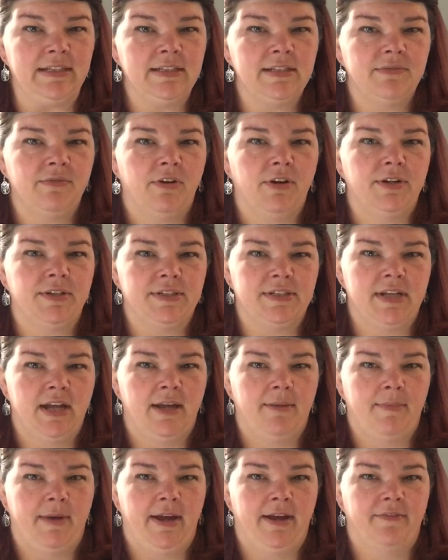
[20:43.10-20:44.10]
As far as
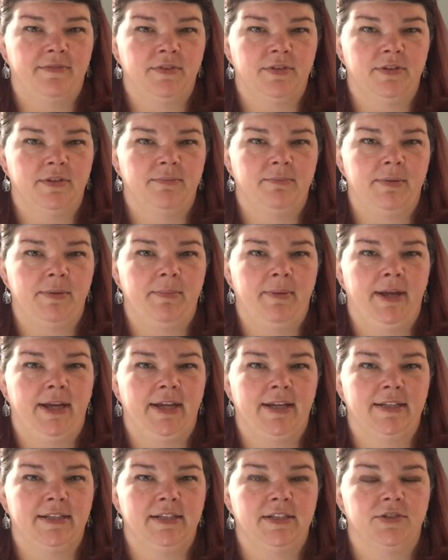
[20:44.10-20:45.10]
time I have to be
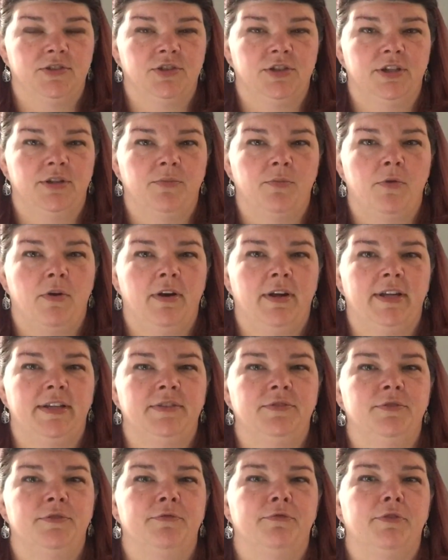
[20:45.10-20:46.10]
paying attention and walking
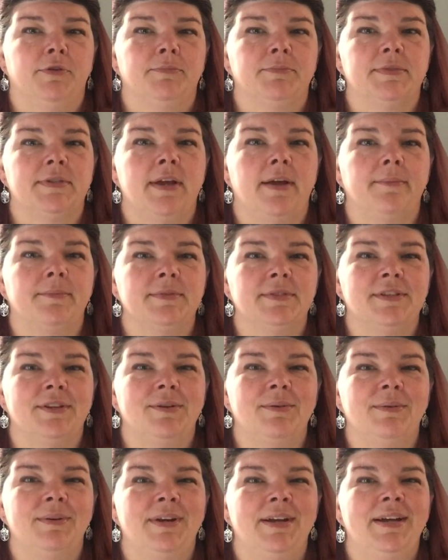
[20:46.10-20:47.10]
to and from stops, so
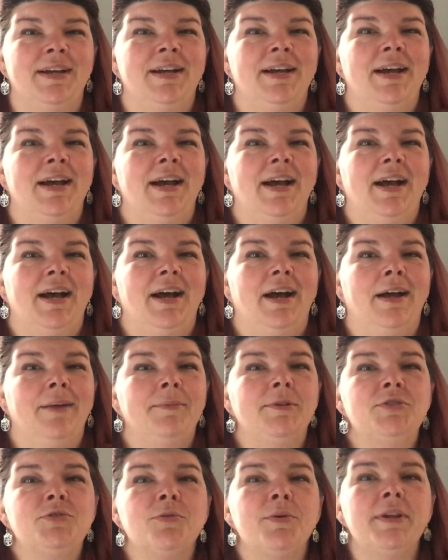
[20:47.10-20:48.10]
I'm
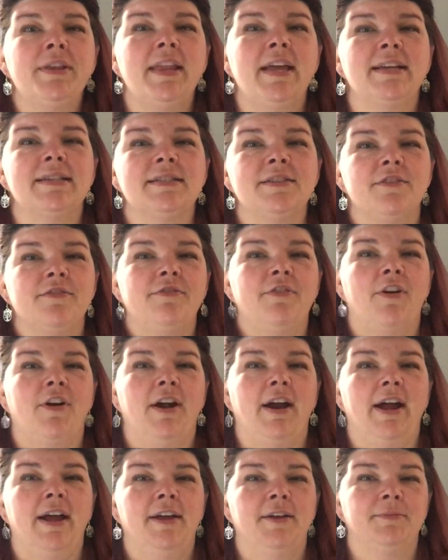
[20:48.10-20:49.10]
enjoying that so
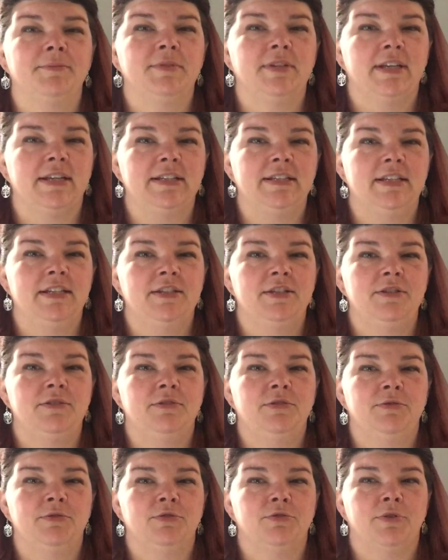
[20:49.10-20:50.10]
far. I hope to continue
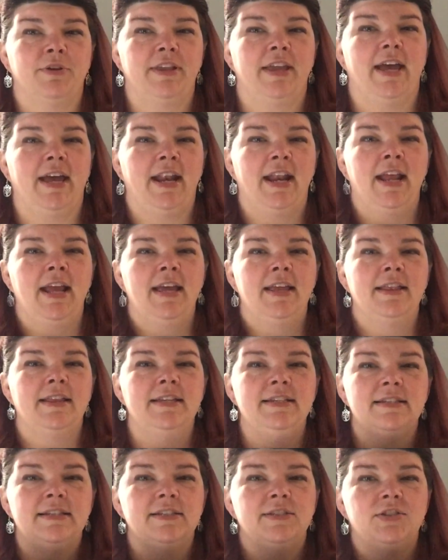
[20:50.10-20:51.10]
to enjoy that.
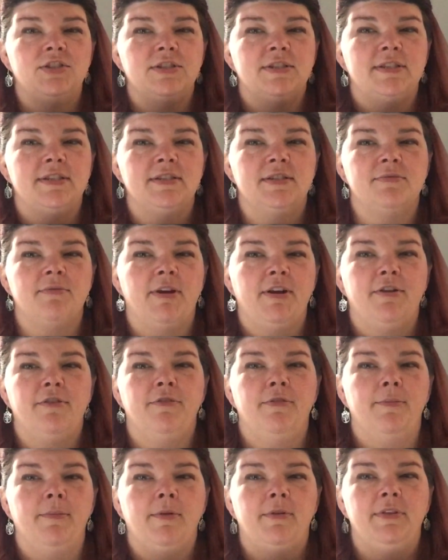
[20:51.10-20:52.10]
This is just a sweater
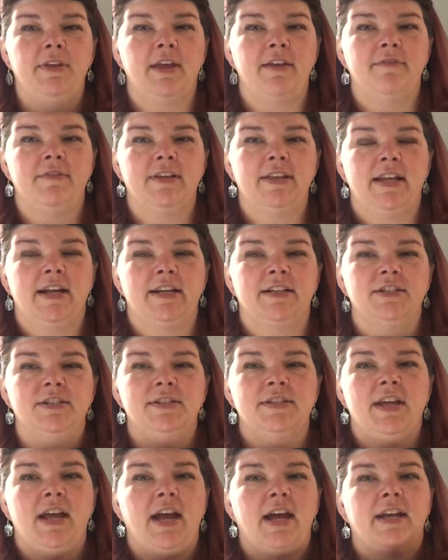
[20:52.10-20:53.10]
from Old Navy that I
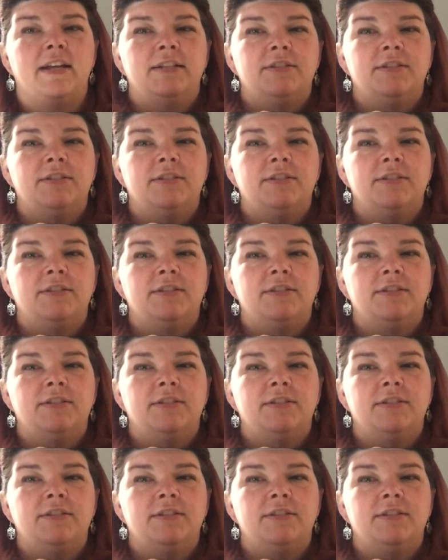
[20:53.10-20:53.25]
just got.